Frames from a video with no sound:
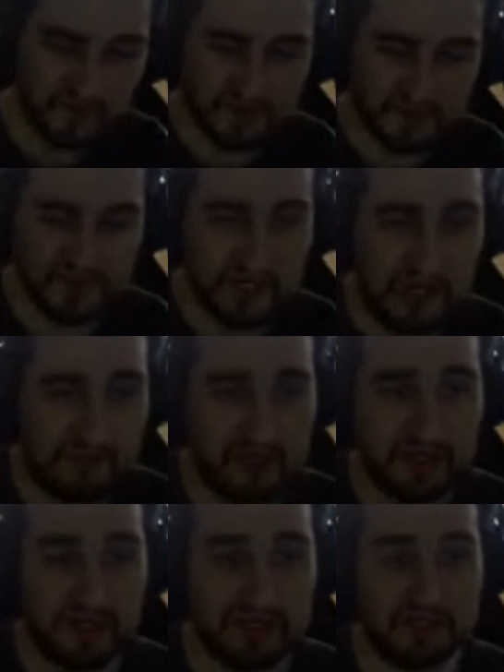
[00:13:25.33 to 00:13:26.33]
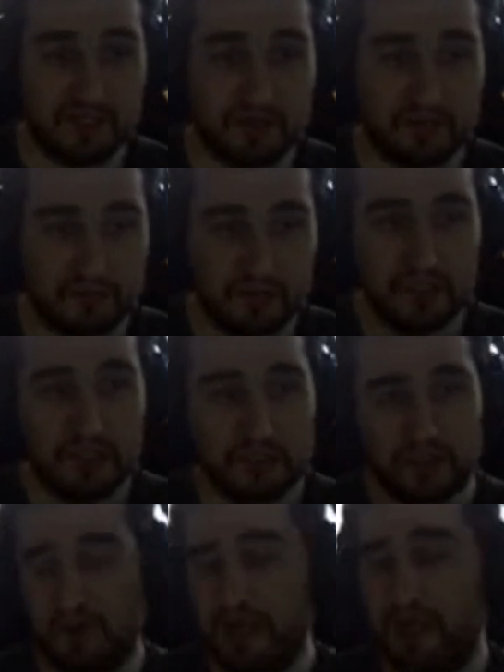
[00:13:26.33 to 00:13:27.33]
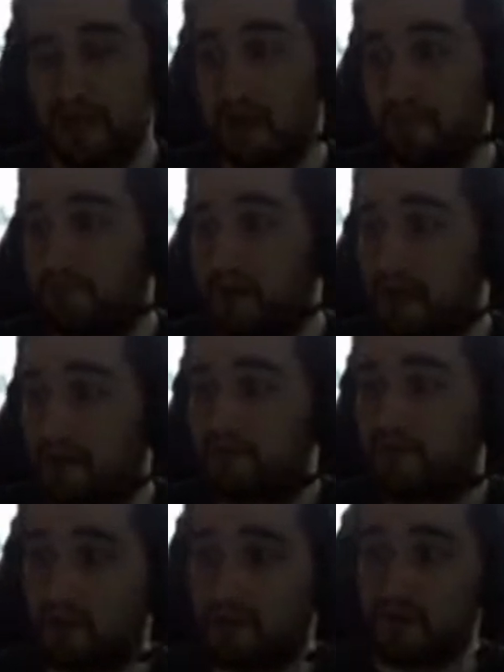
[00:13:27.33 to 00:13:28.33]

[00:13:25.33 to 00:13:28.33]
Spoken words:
So now I'm gonna ask you. So I'm part of